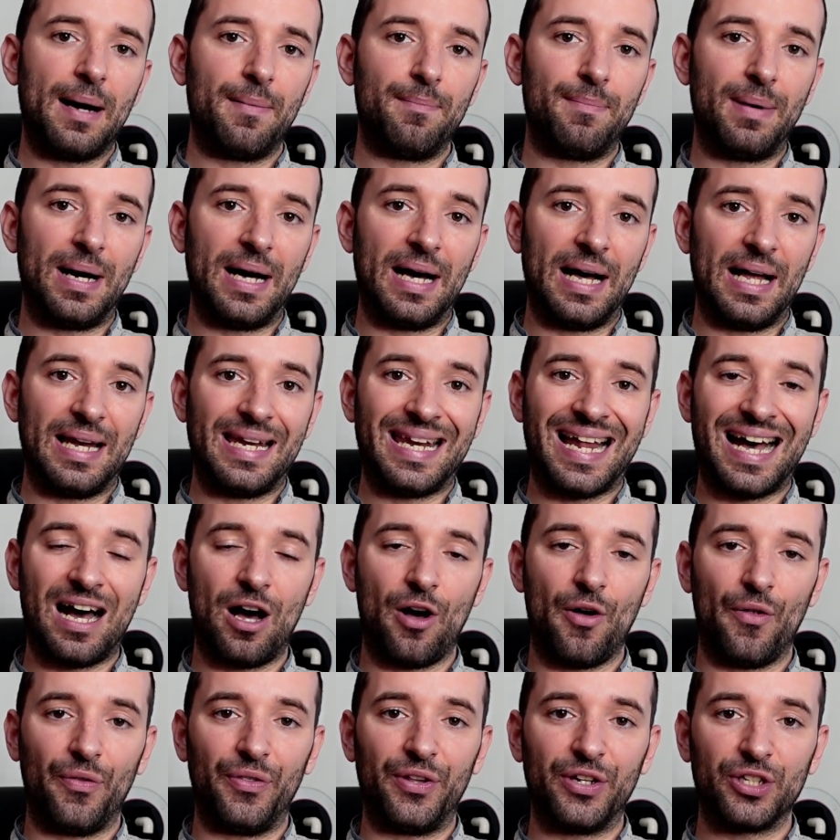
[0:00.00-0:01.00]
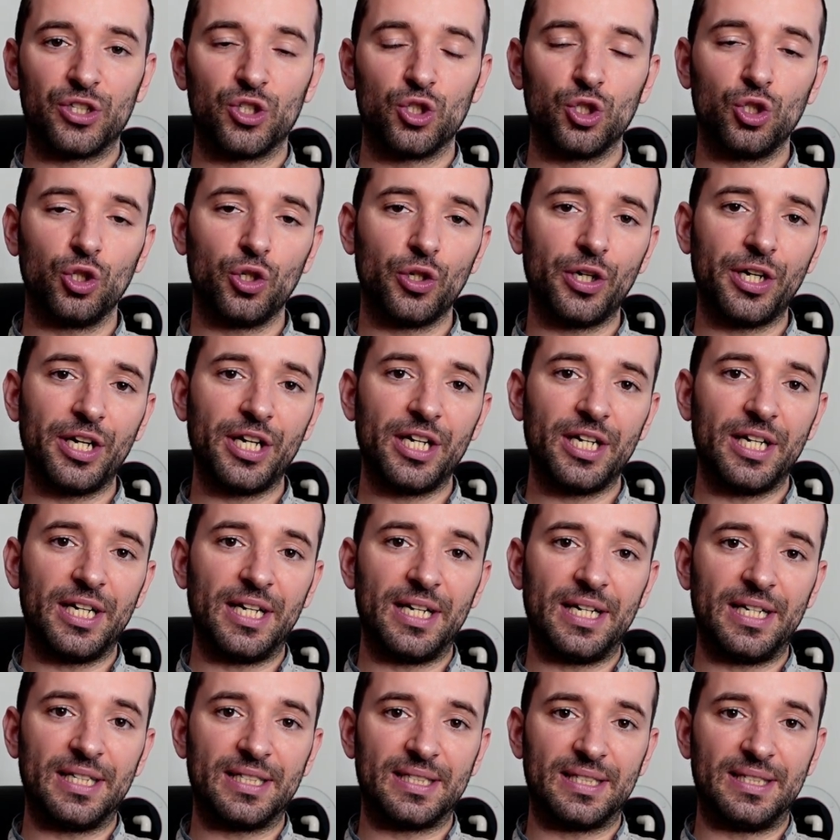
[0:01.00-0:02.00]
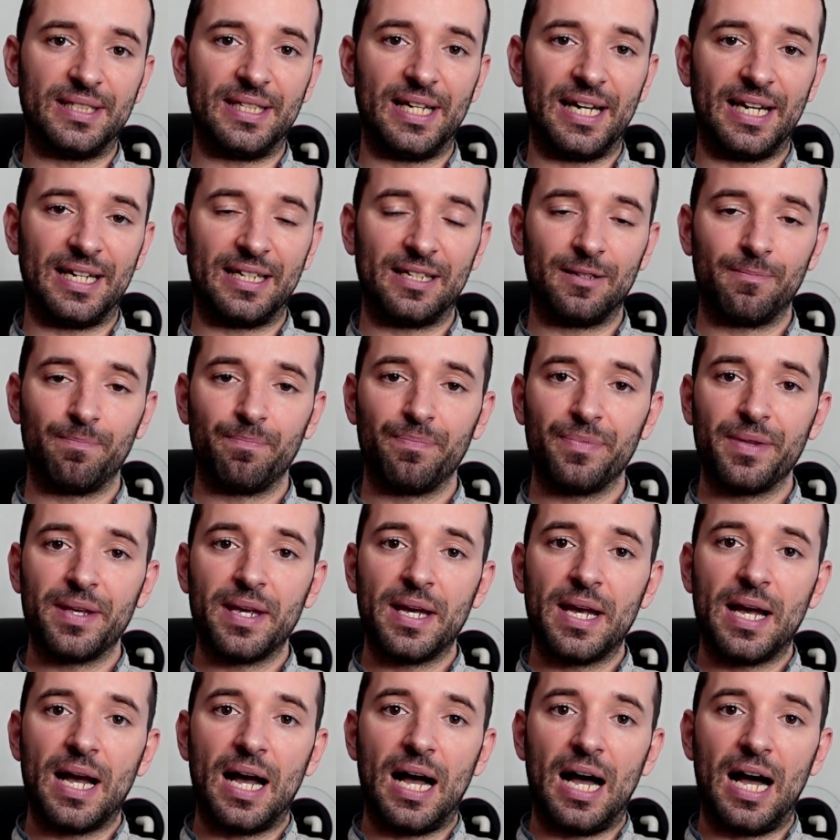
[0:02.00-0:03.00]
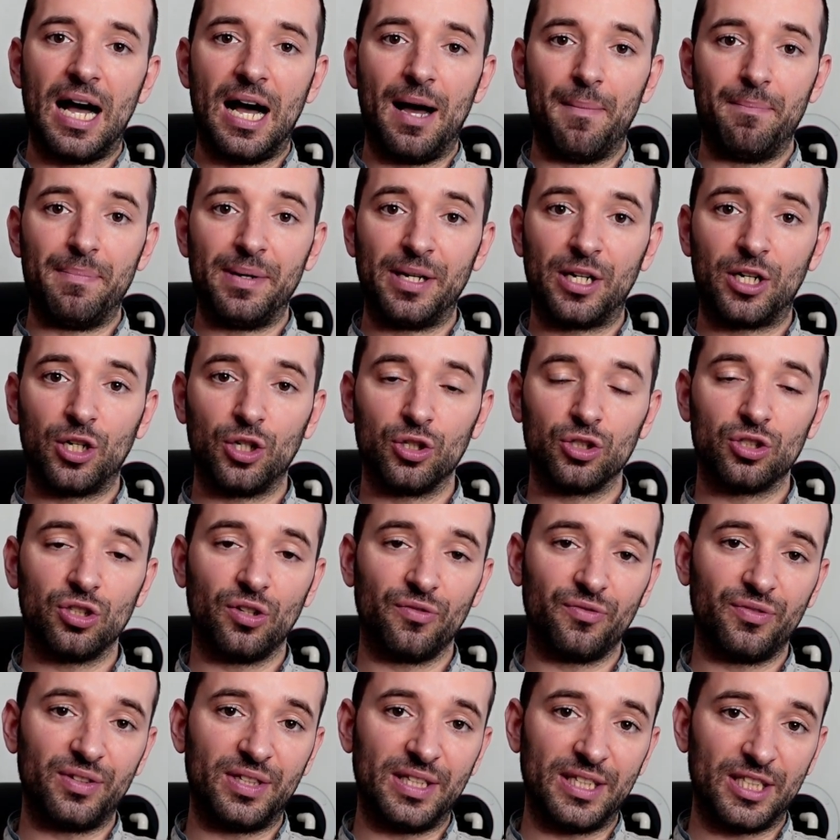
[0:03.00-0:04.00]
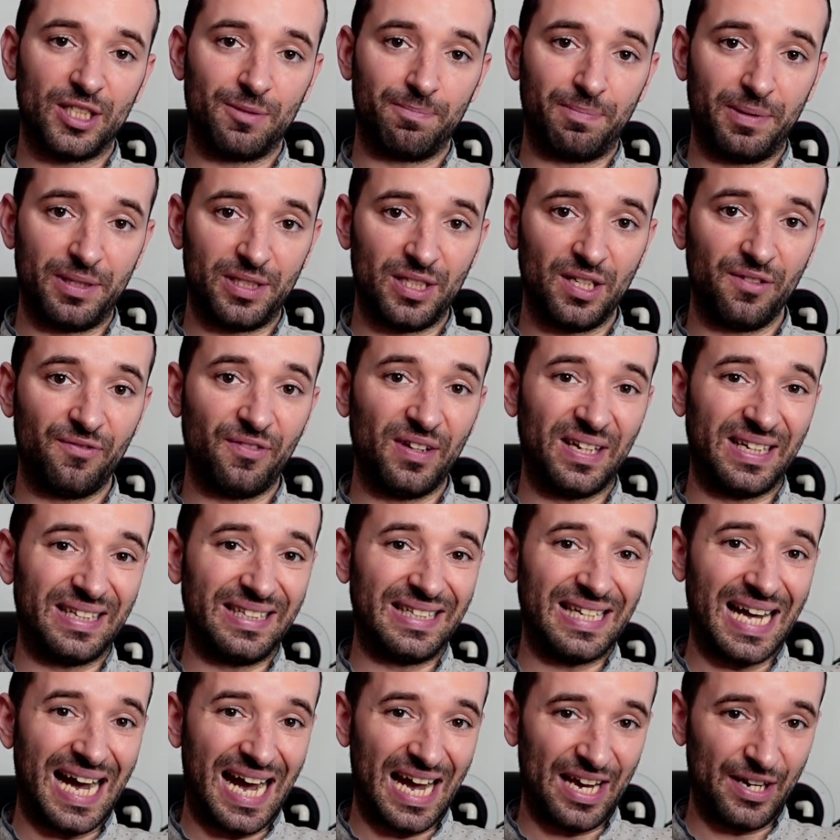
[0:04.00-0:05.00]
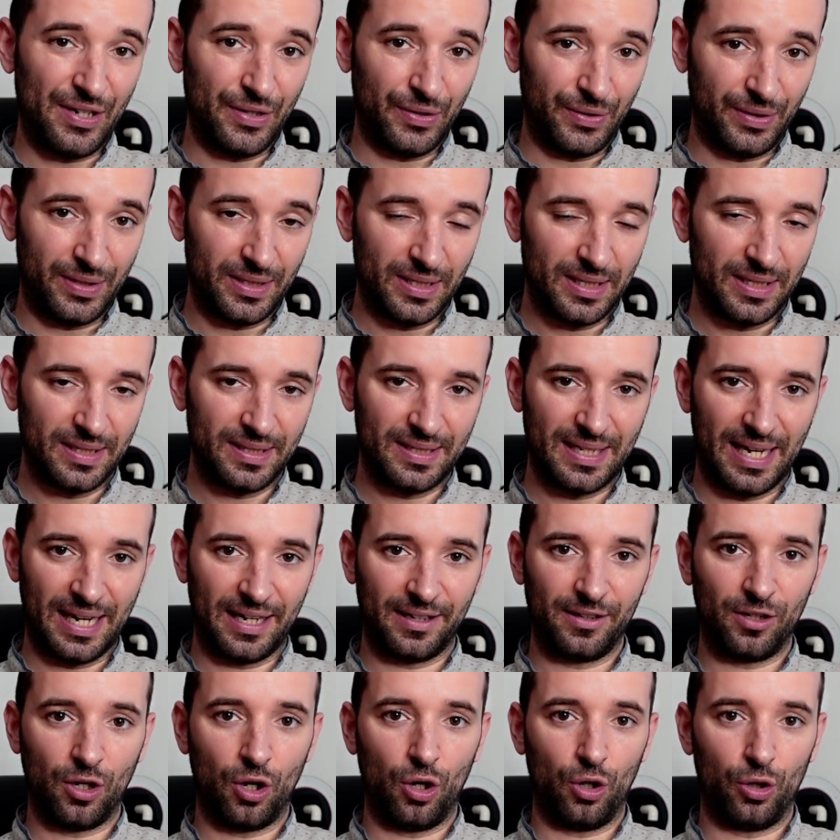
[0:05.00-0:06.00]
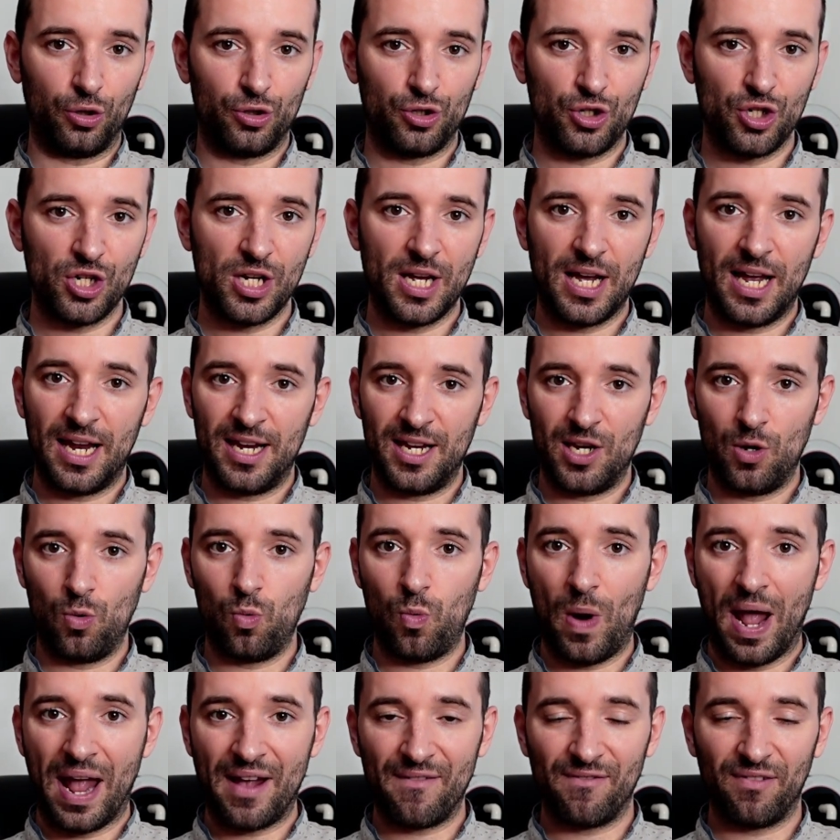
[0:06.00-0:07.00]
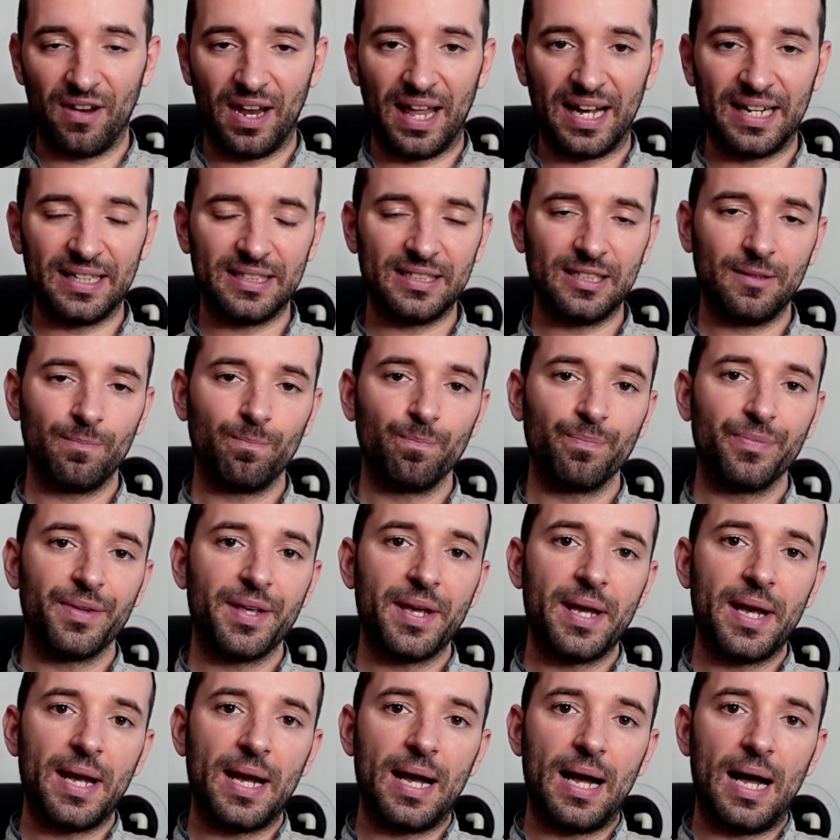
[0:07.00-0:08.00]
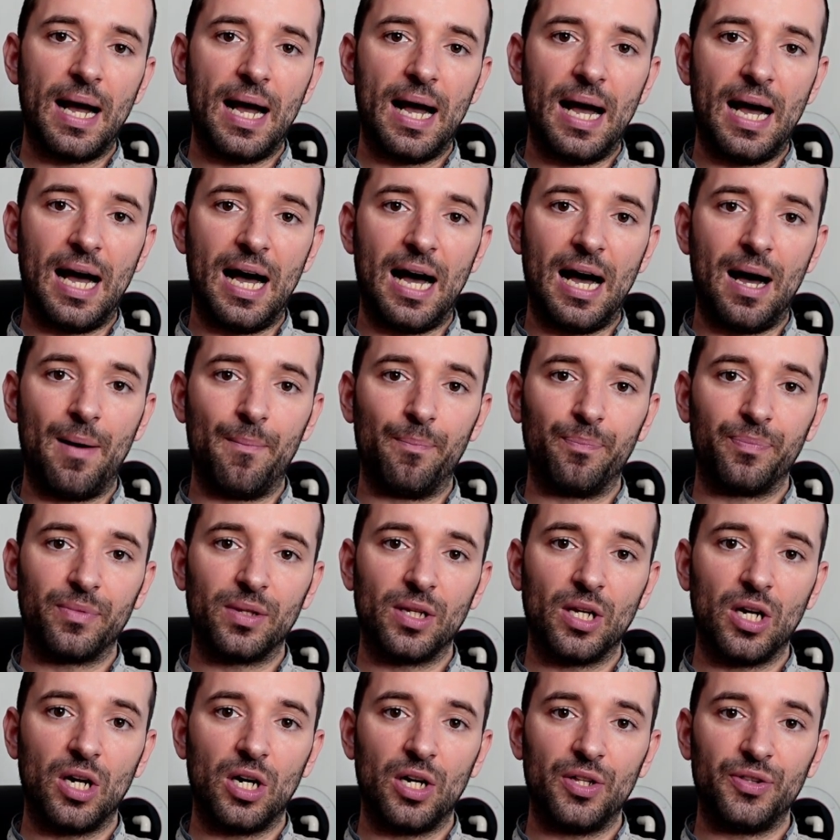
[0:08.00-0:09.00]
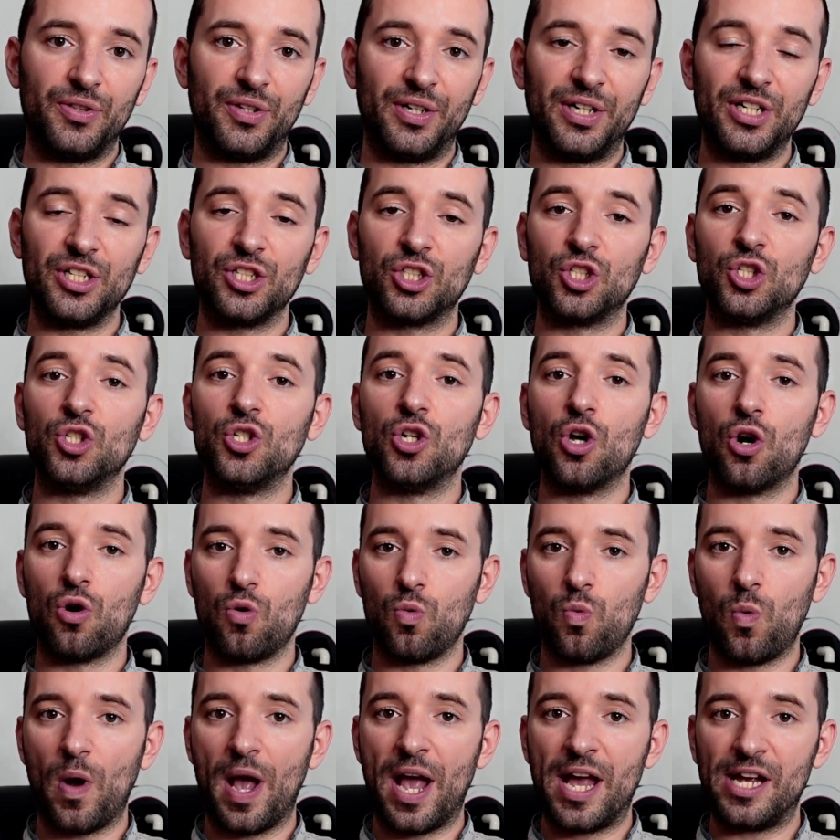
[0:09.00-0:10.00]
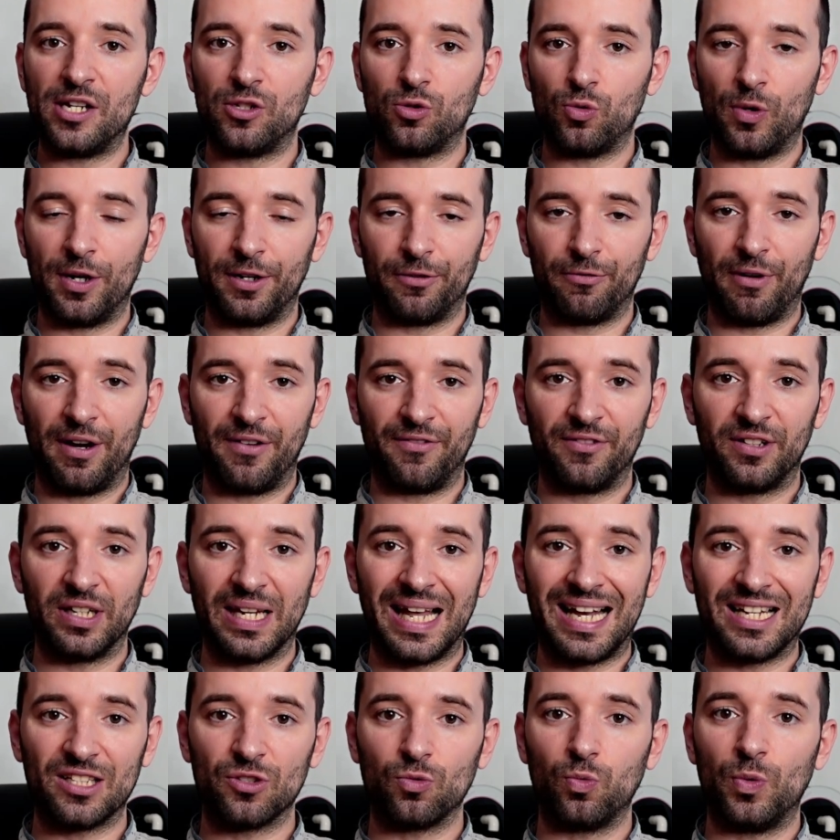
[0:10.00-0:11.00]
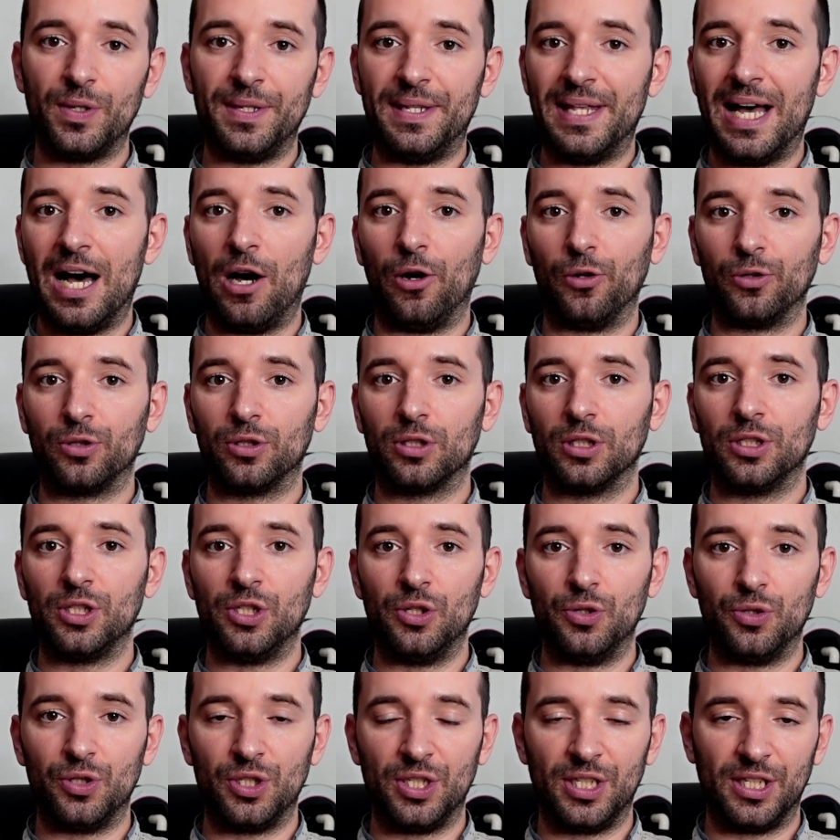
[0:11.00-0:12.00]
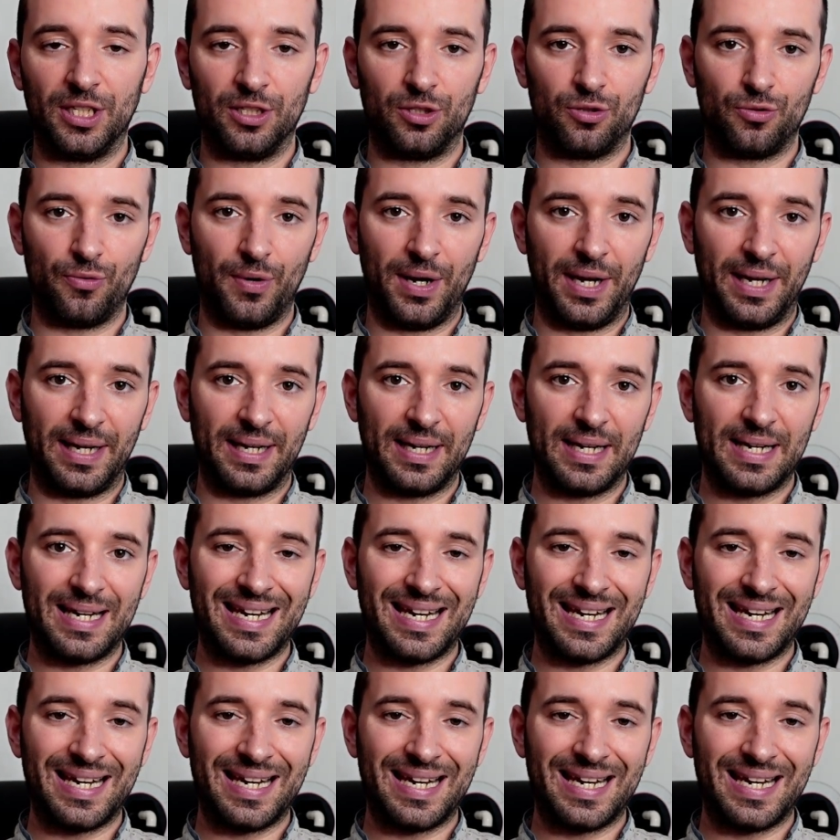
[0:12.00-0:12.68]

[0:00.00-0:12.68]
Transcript: But now the story is that because of the specific diode technology and the wavelength, there is no way to engrave glass without using a trick.